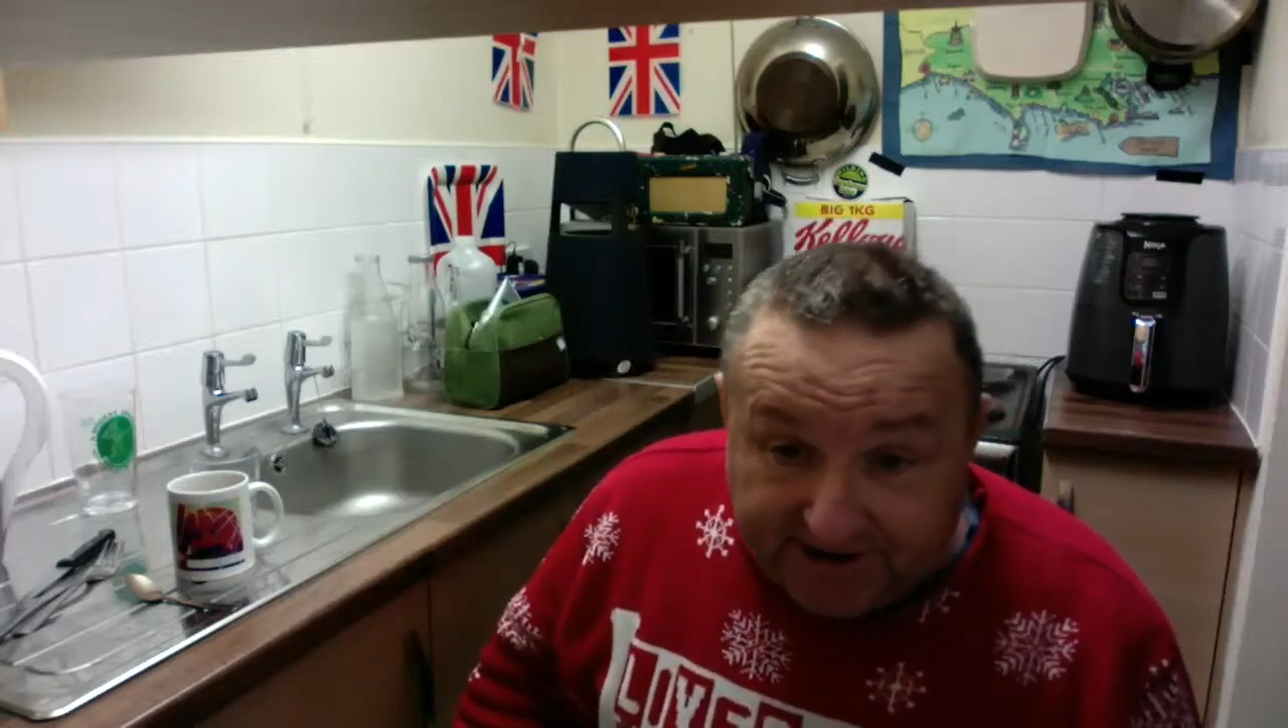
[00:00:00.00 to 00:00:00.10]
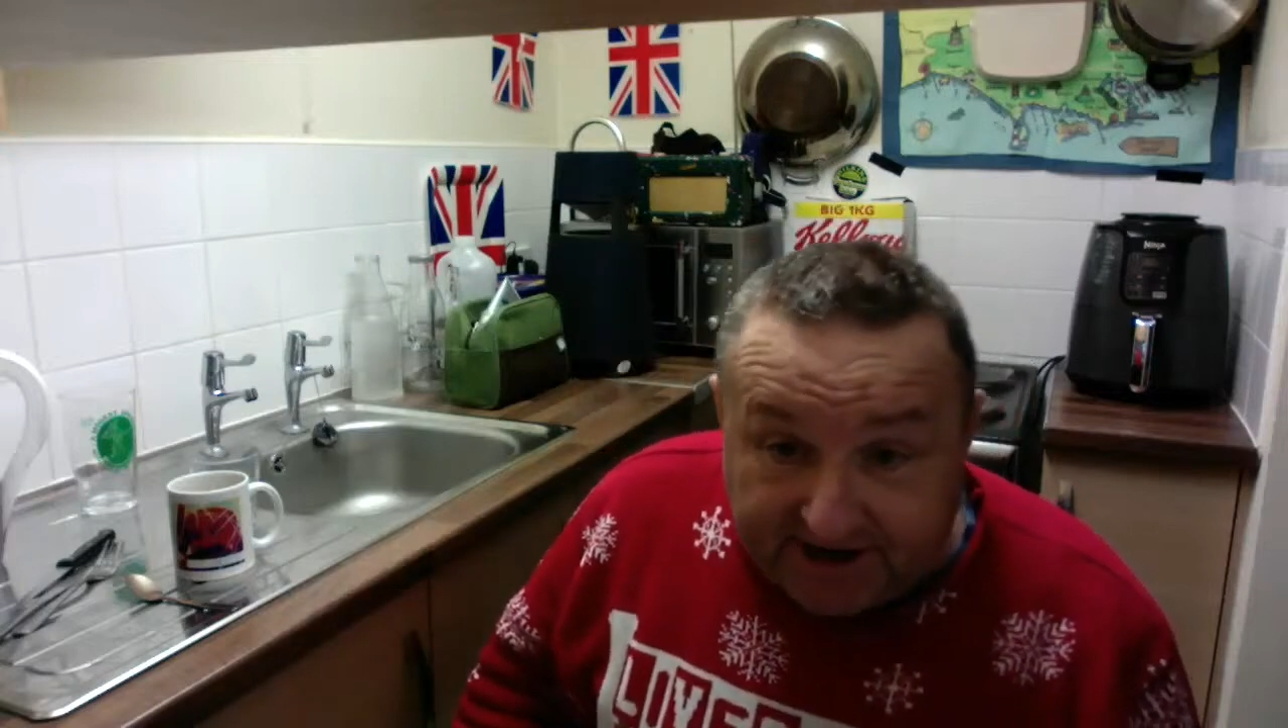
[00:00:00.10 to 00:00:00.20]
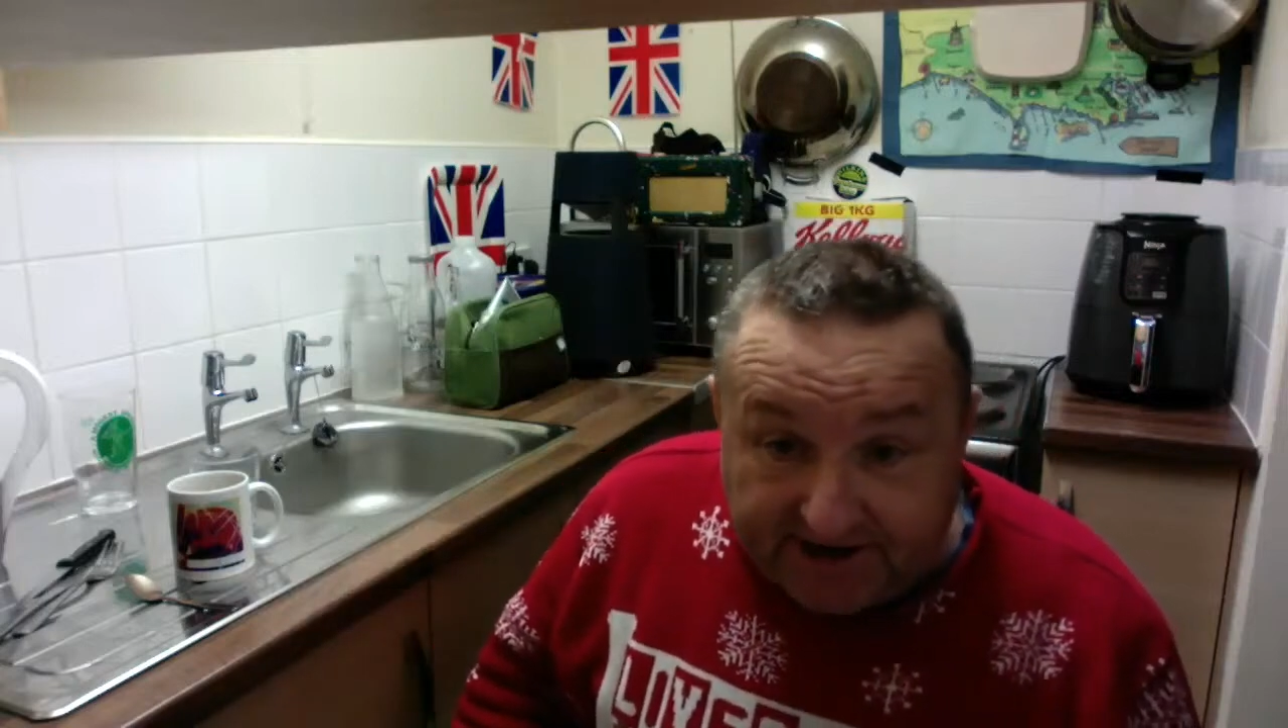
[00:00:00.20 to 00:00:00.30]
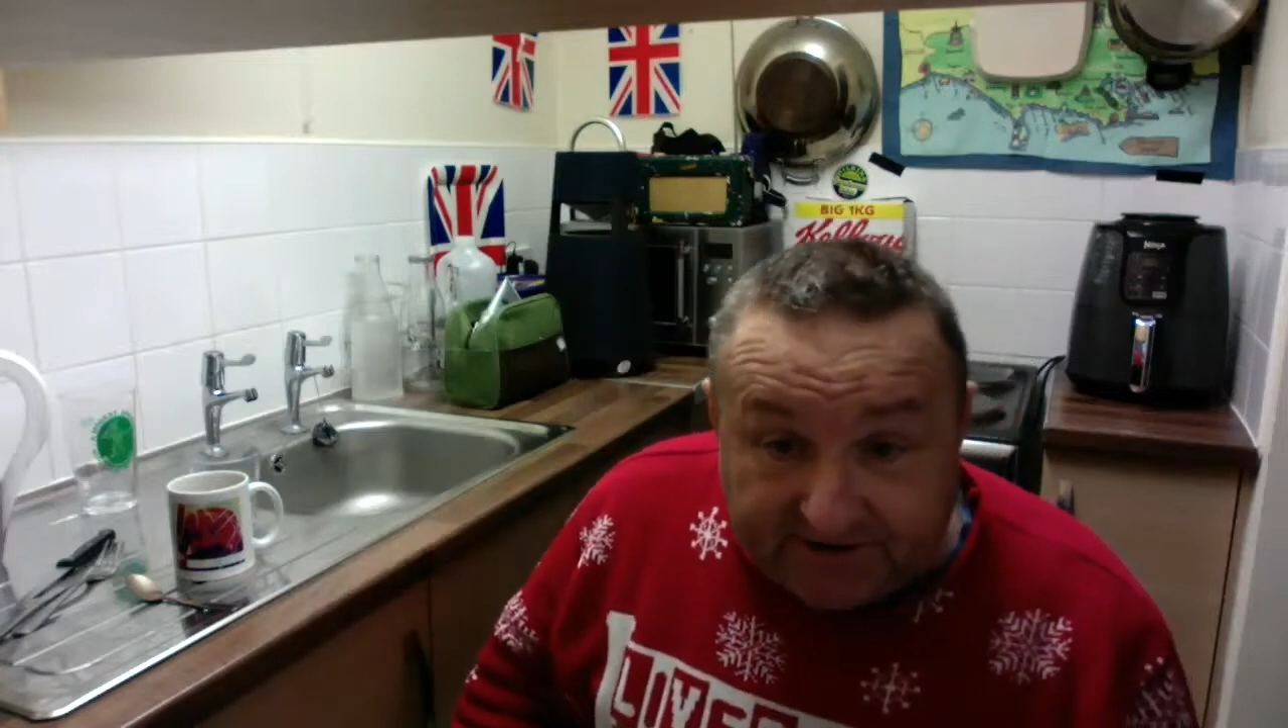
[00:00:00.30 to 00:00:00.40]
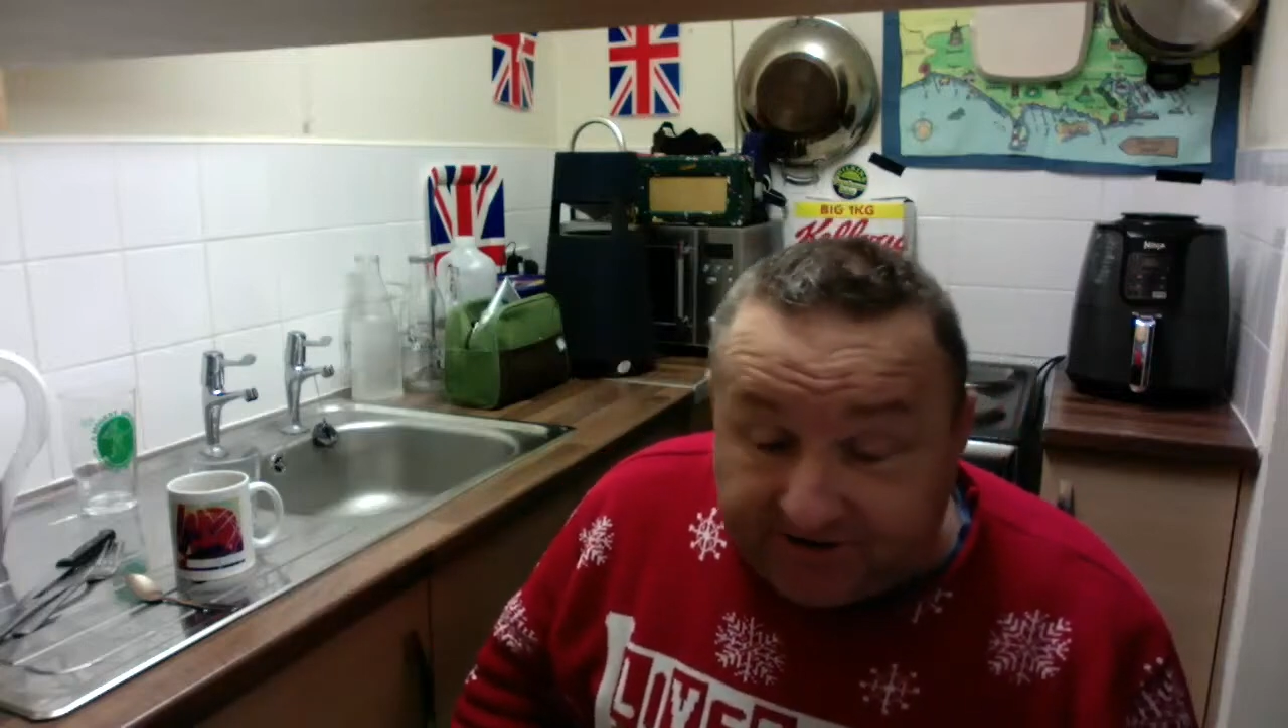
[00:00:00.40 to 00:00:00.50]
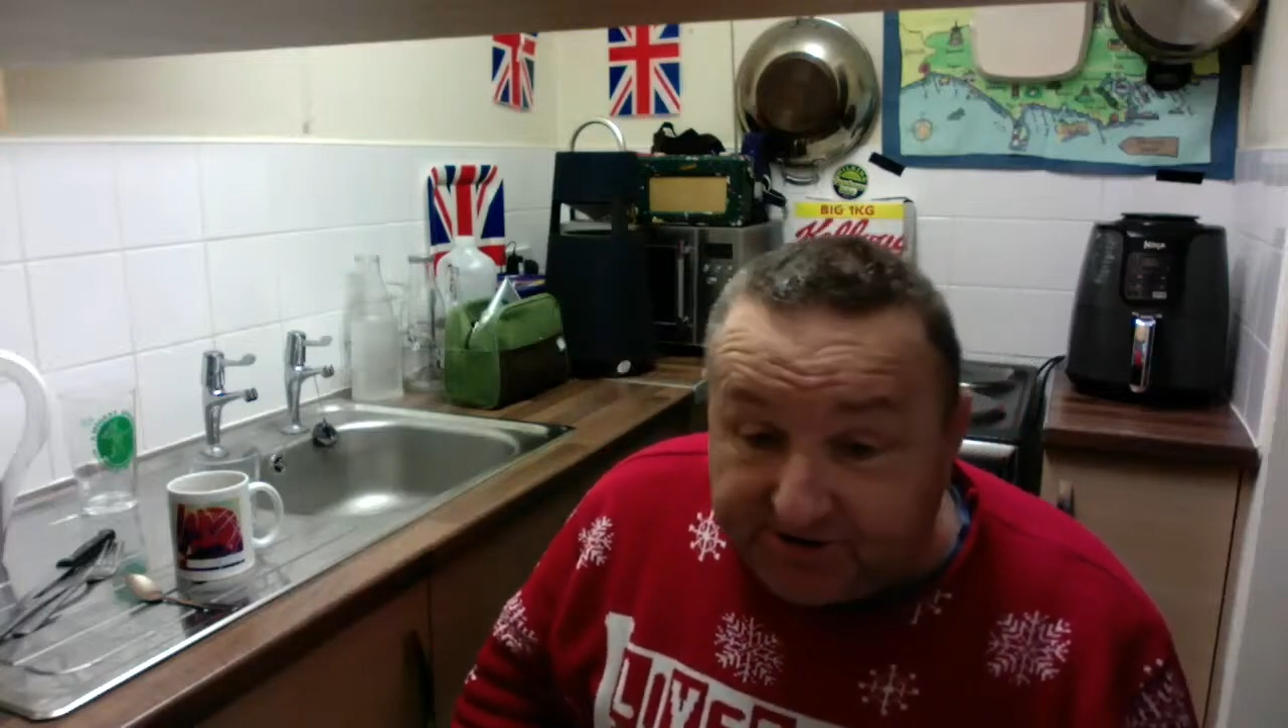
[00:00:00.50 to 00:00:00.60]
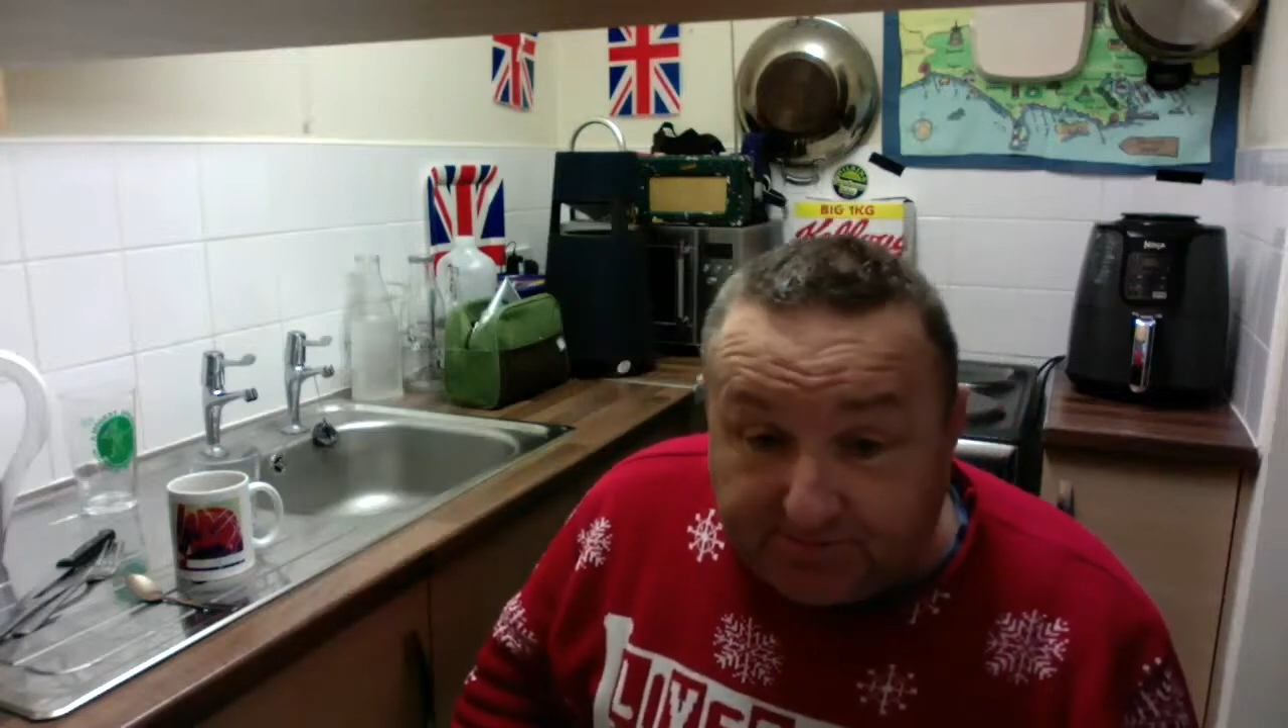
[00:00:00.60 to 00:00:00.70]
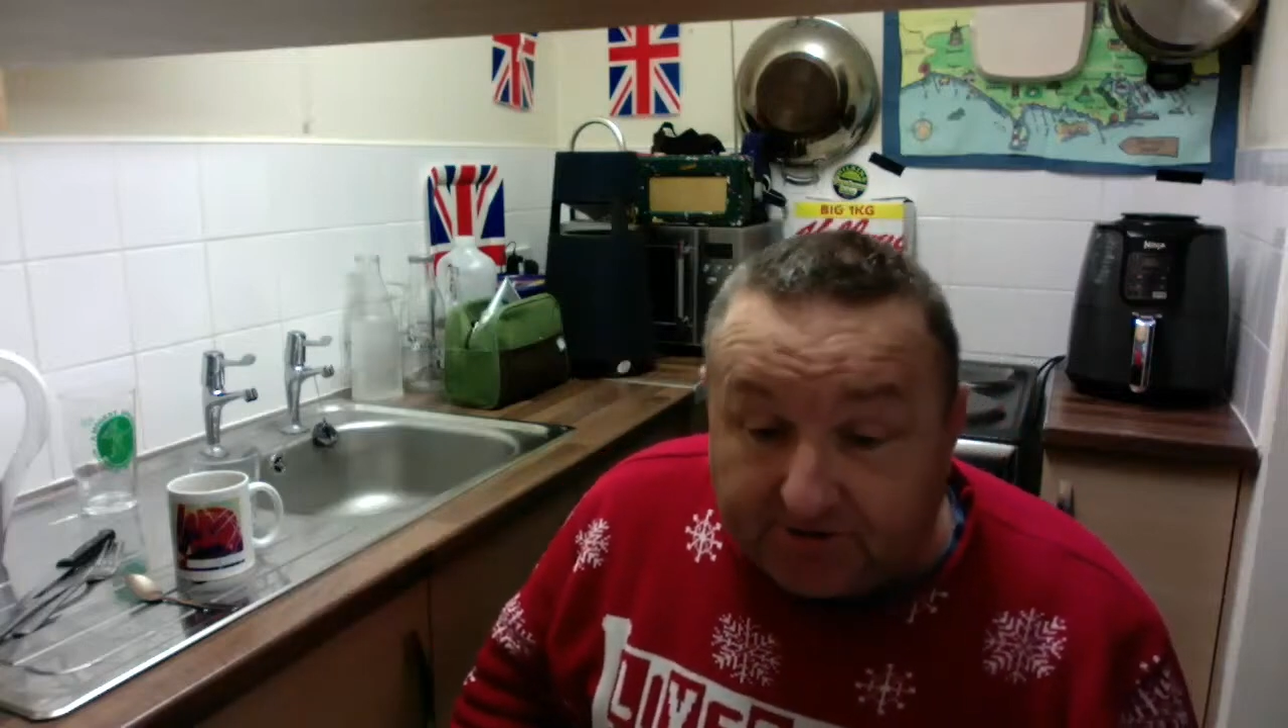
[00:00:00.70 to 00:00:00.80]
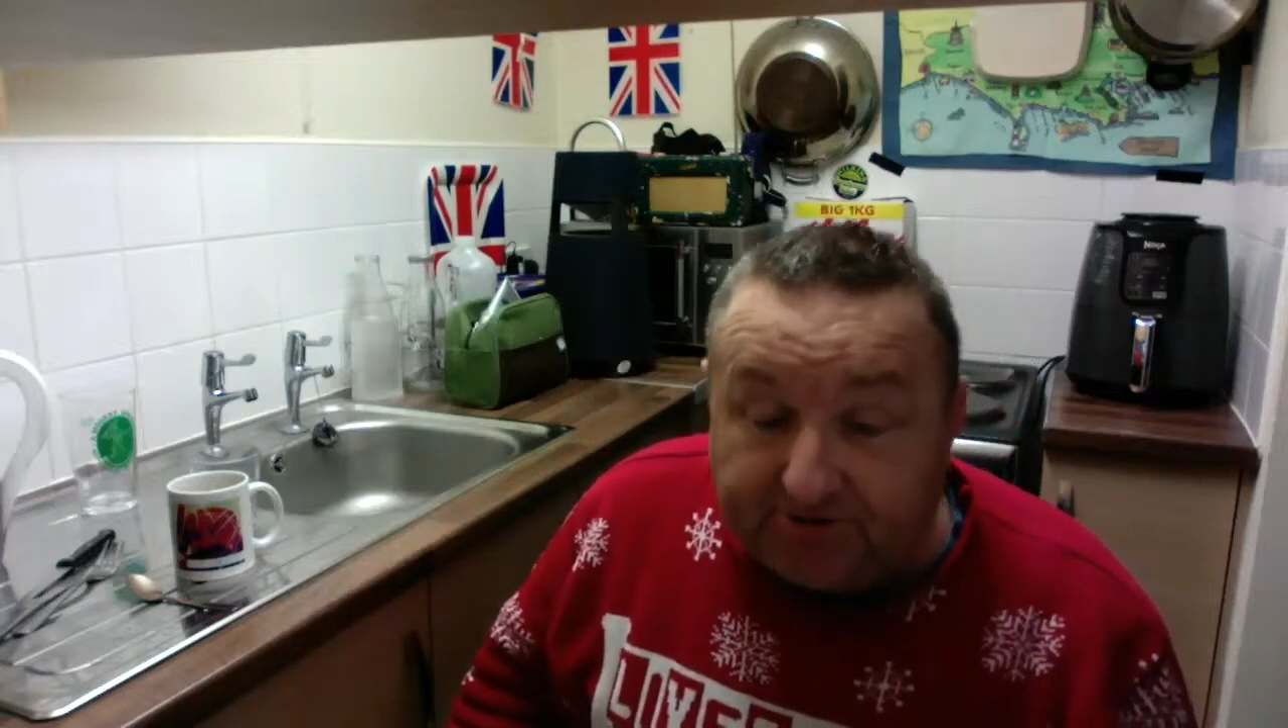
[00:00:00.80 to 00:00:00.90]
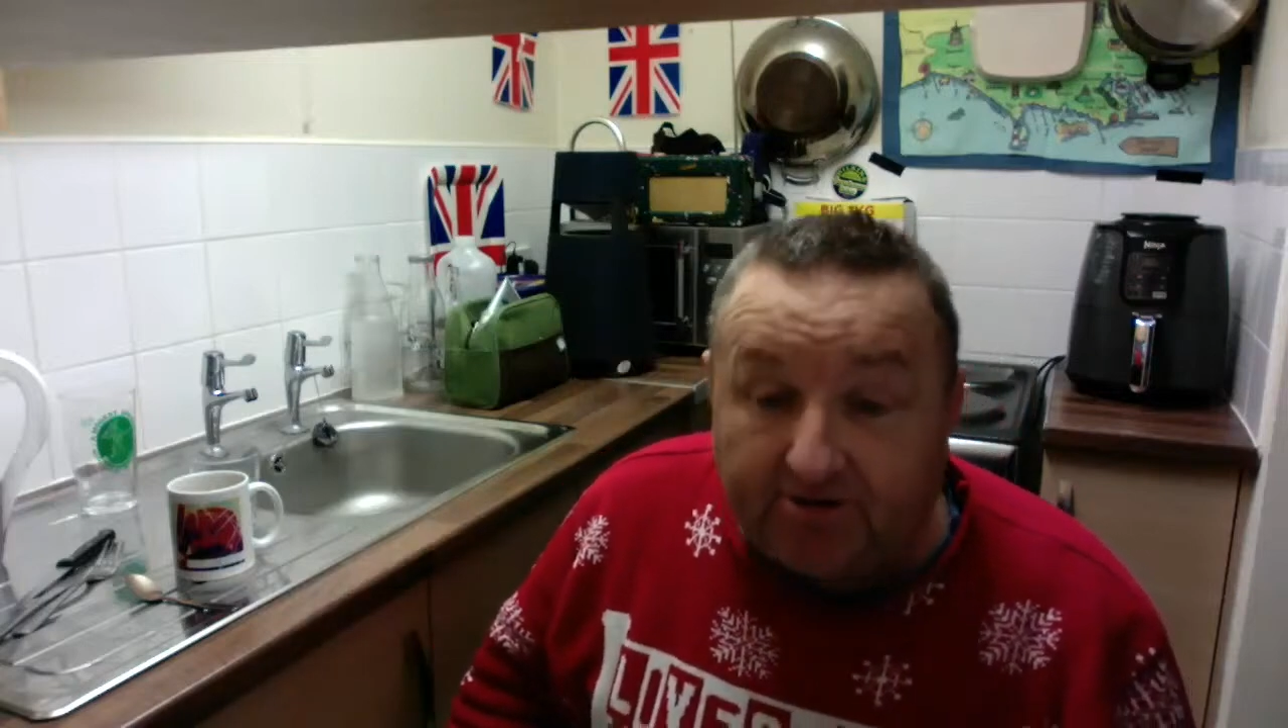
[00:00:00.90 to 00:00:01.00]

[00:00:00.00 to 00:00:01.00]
kidneys are spot